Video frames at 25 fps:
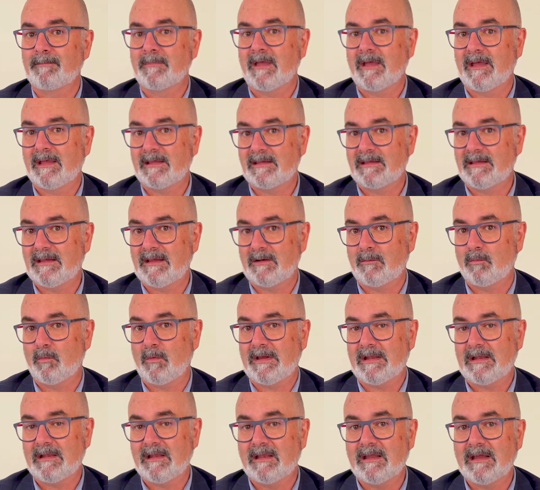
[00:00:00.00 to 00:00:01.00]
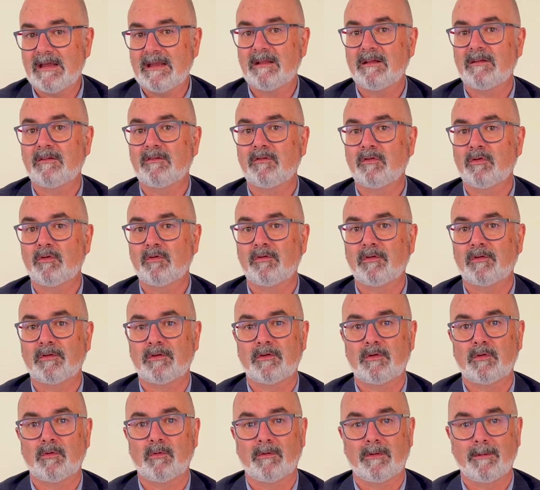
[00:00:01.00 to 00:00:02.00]
Again, we needed to
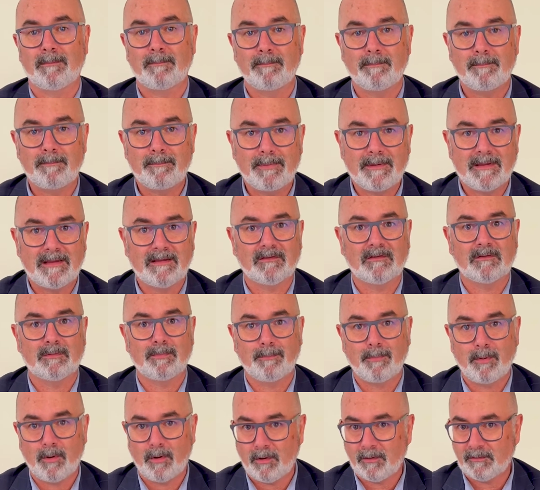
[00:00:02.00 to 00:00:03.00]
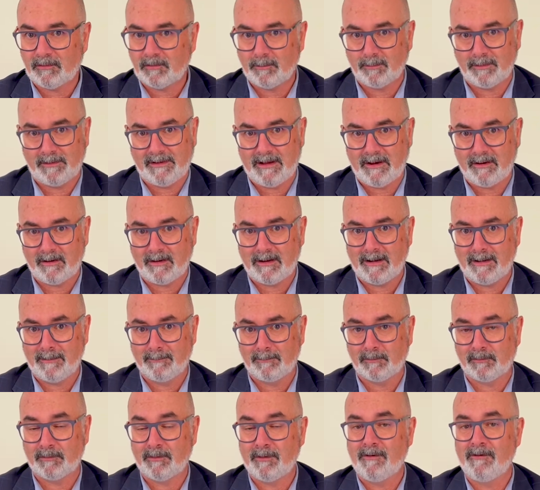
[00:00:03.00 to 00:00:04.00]
secure the best possible
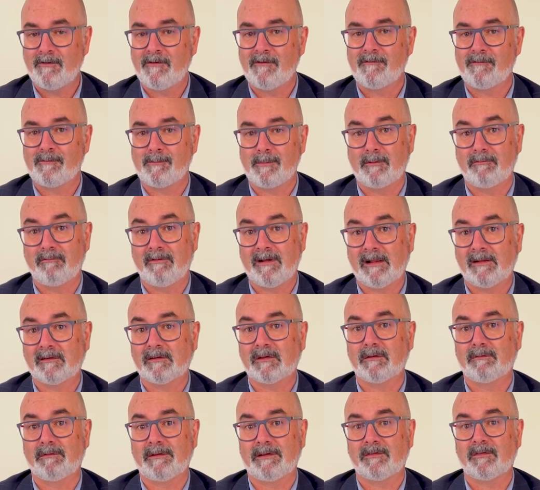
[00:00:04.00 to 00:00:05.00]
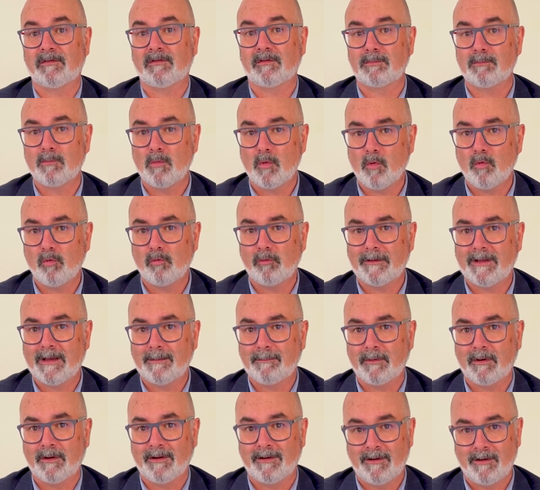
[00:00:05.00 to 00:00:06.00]
outcomes from a relatively small
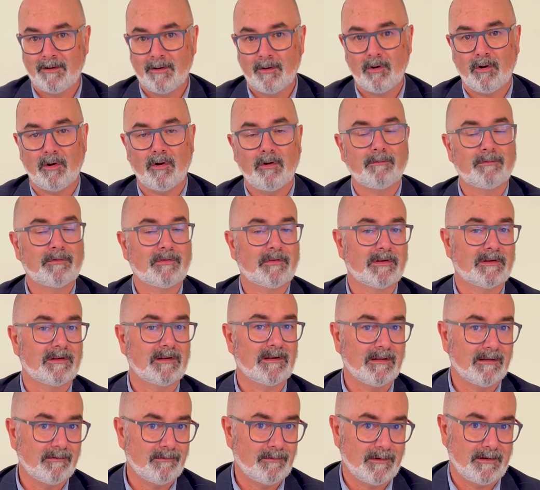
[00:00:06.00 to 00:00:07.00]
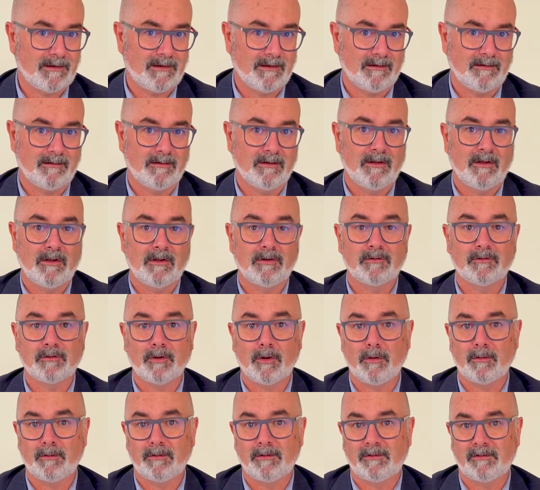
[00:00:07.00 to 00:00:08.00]
number of significant
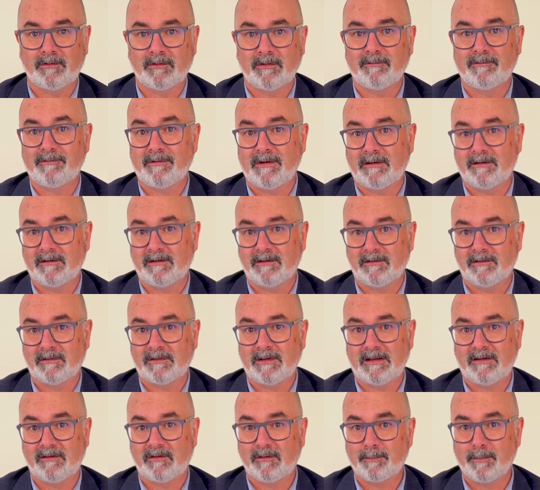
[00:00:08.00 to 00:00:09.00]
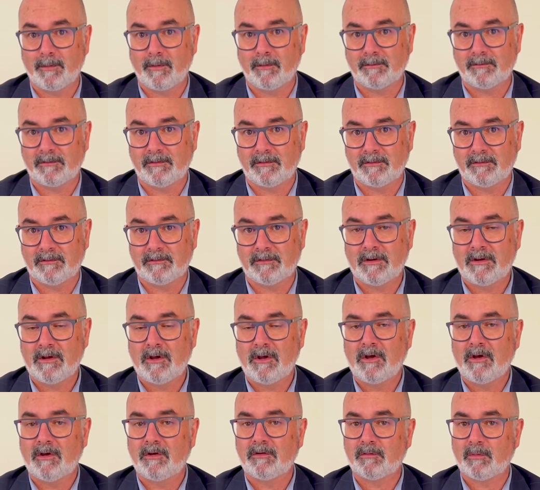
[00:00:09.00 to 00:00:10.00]
donors, funders, and sponsors.
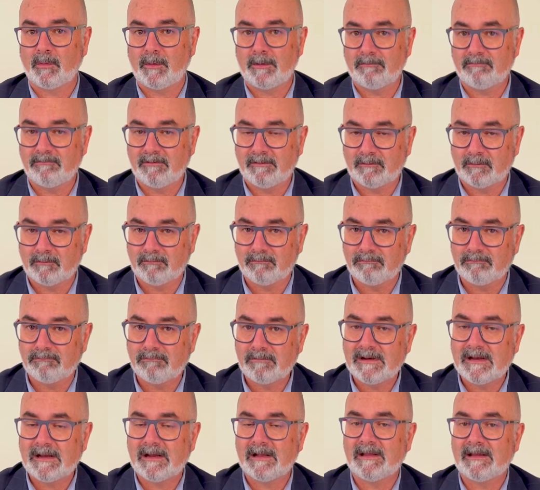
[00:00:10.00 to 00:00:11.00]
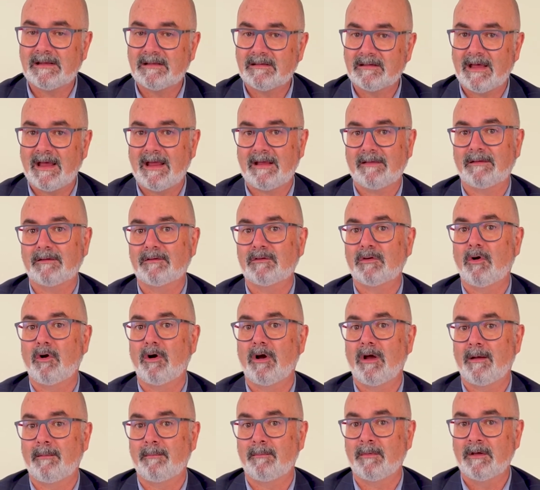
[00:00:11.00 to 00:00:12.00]
So we would really take the
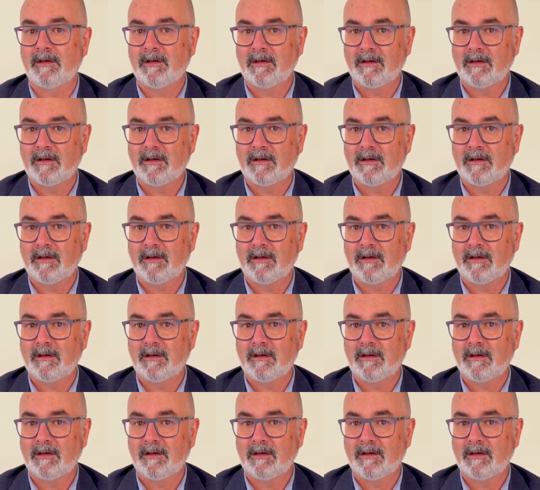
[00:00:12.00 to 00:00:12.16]
time